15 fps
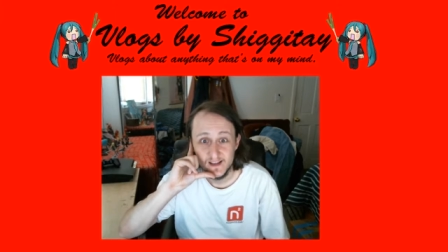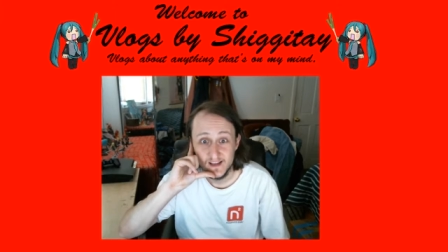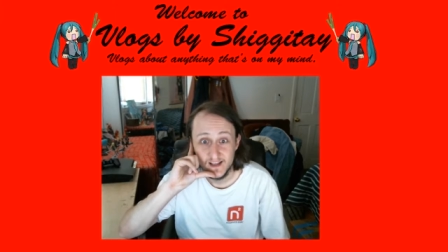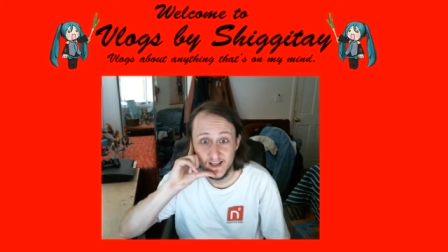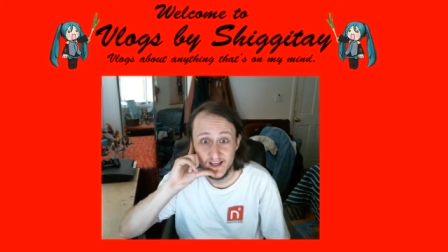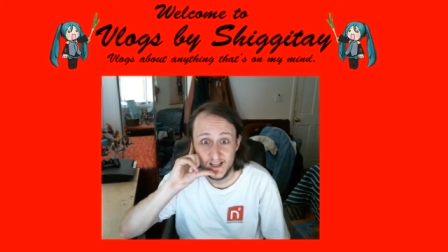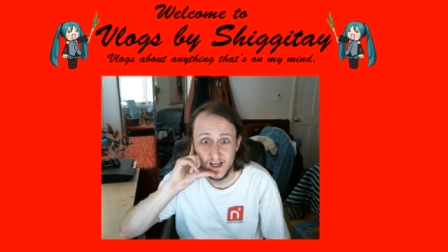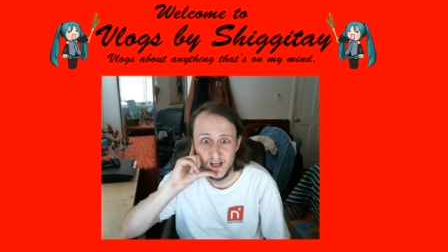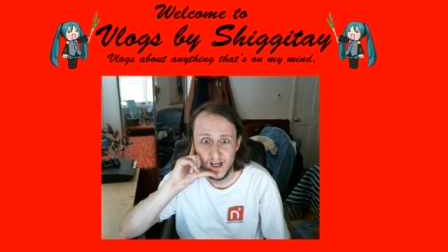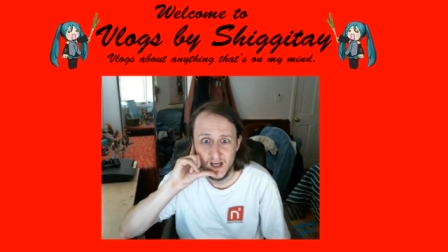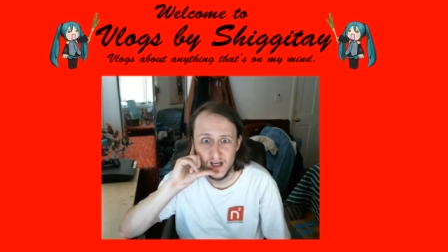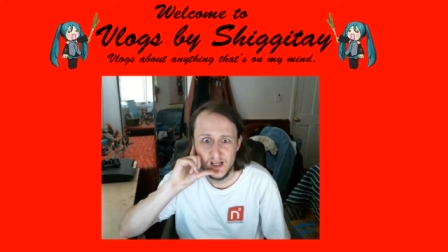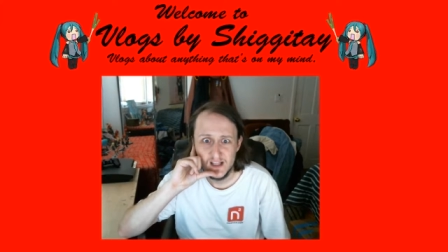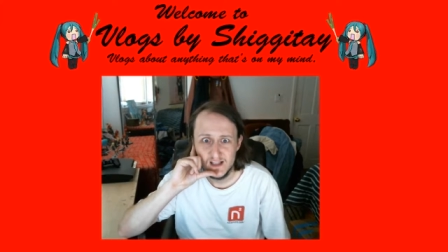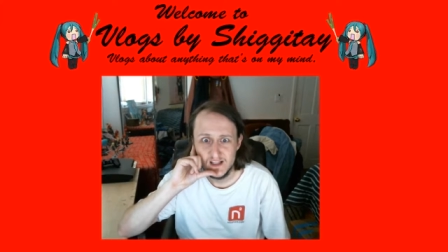Like,
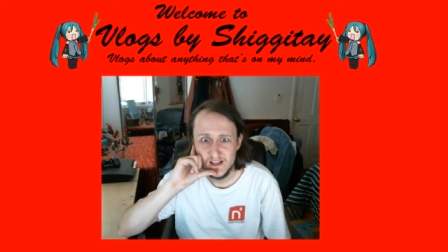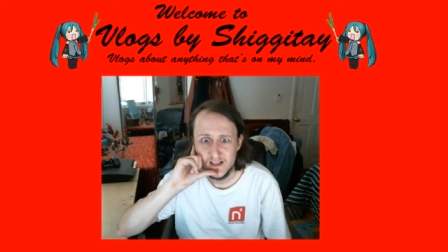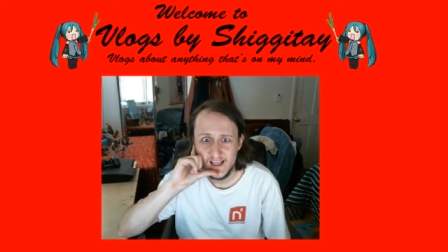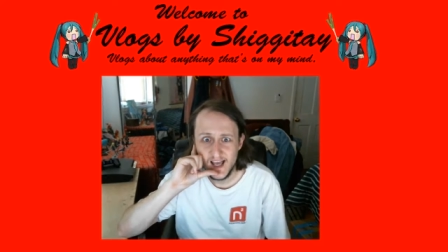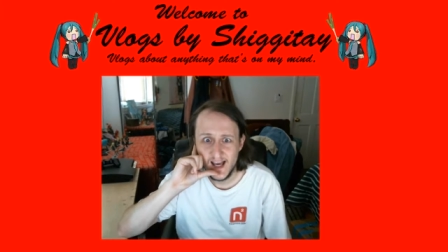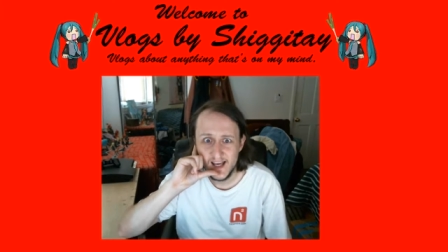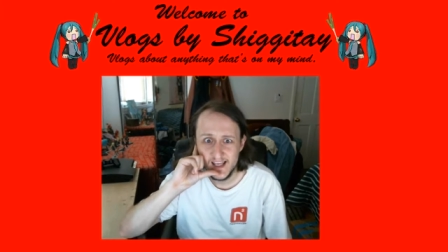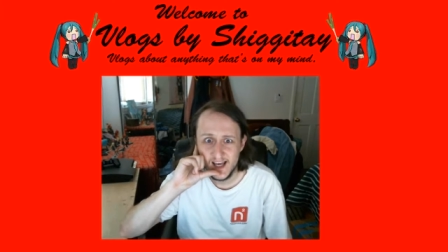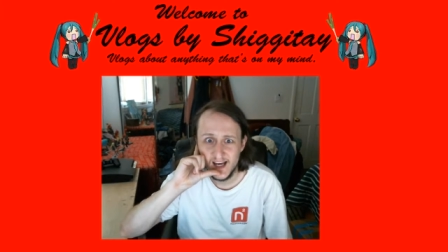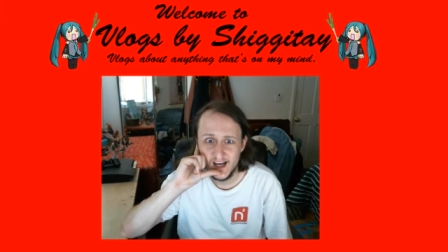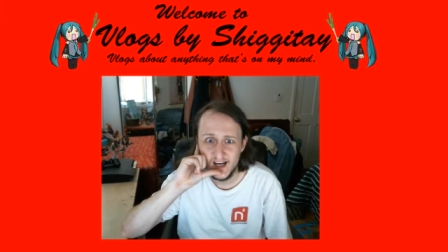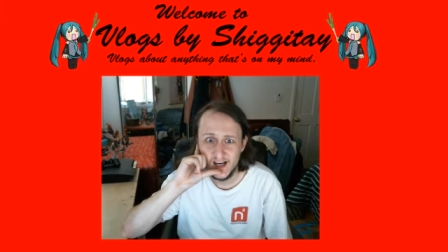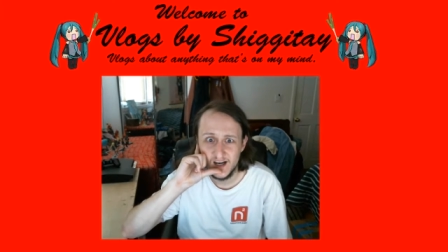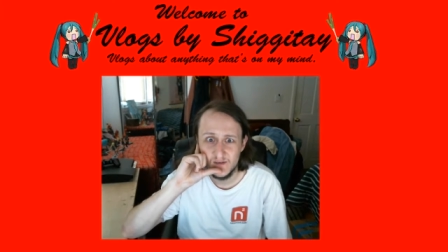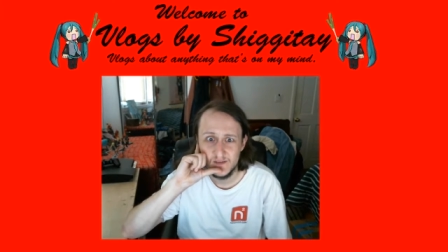
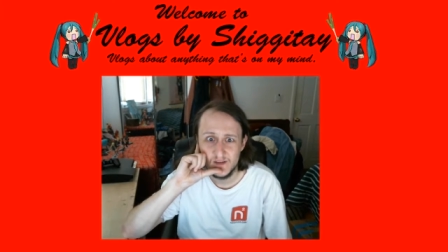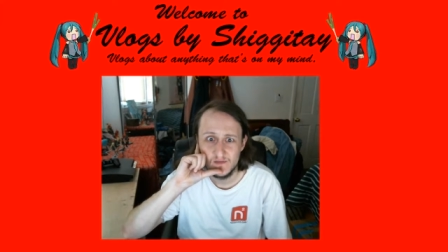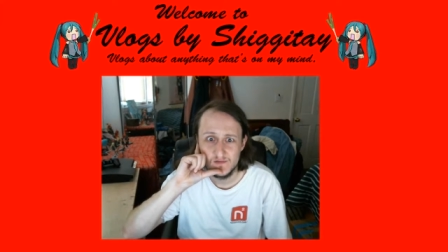the